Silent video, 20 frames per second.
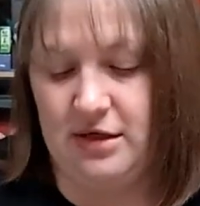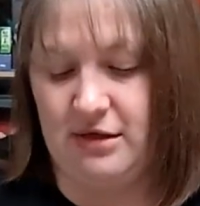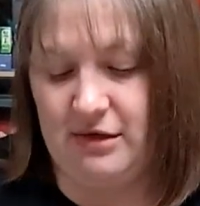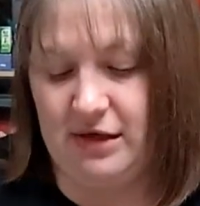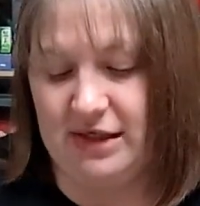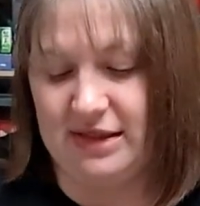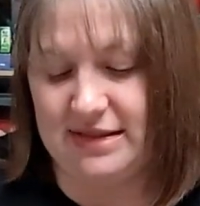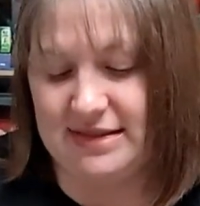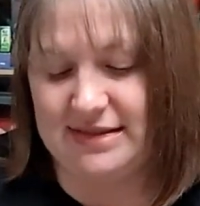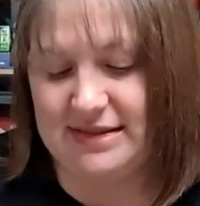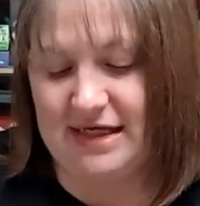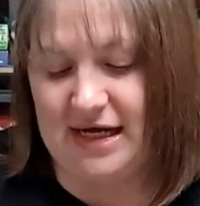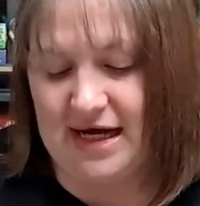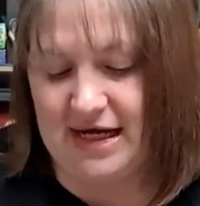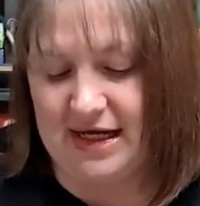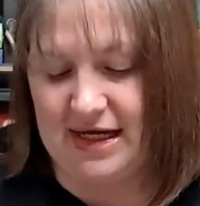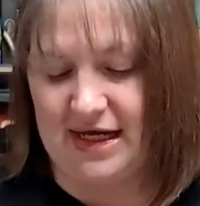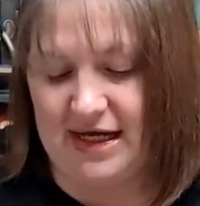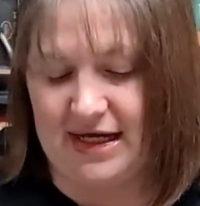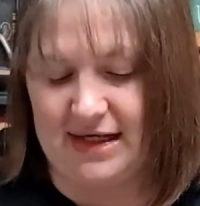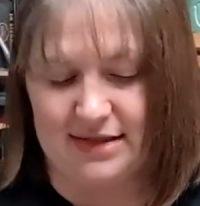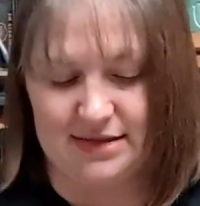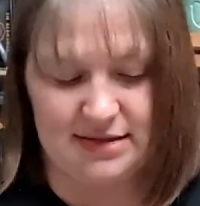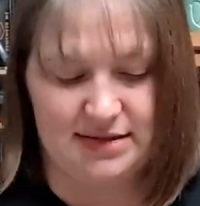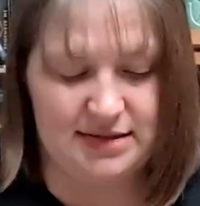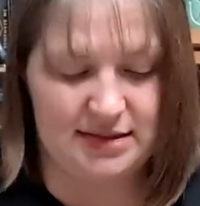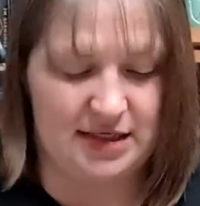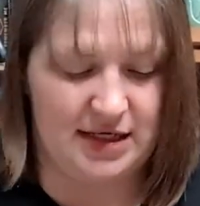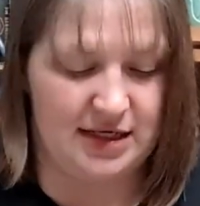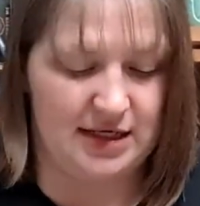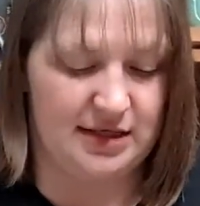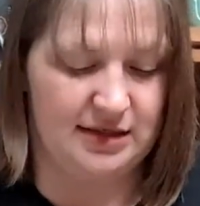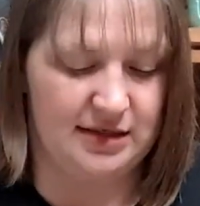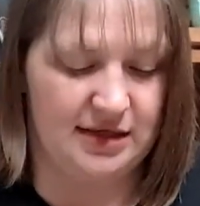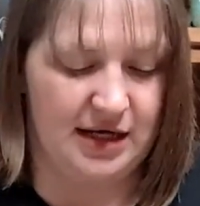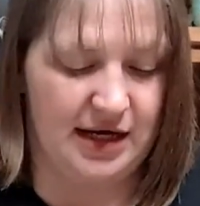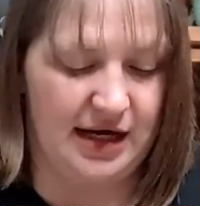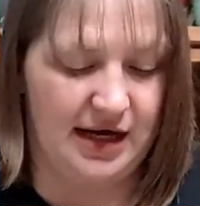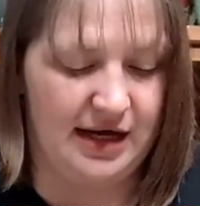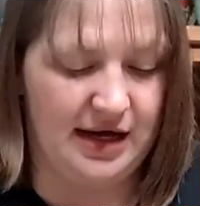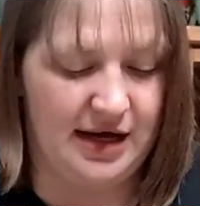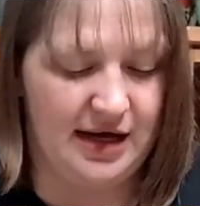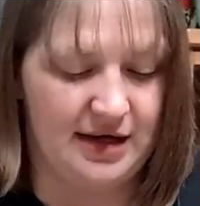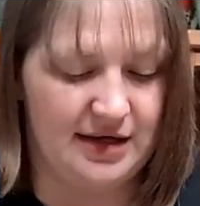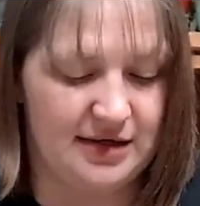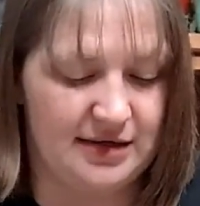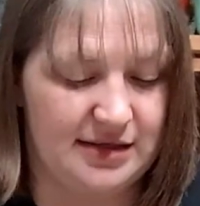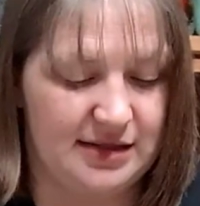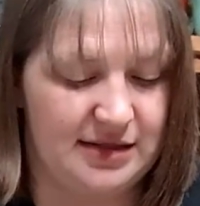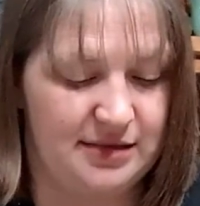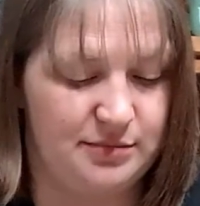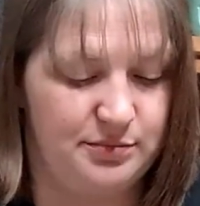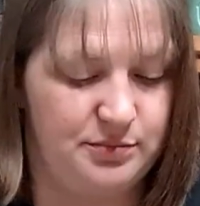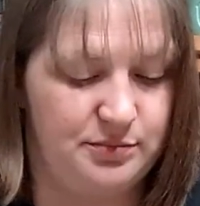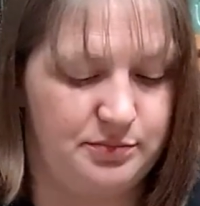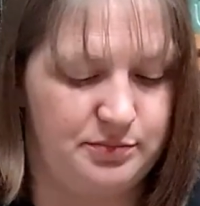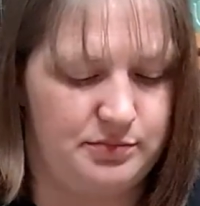Like stack cats and kayak and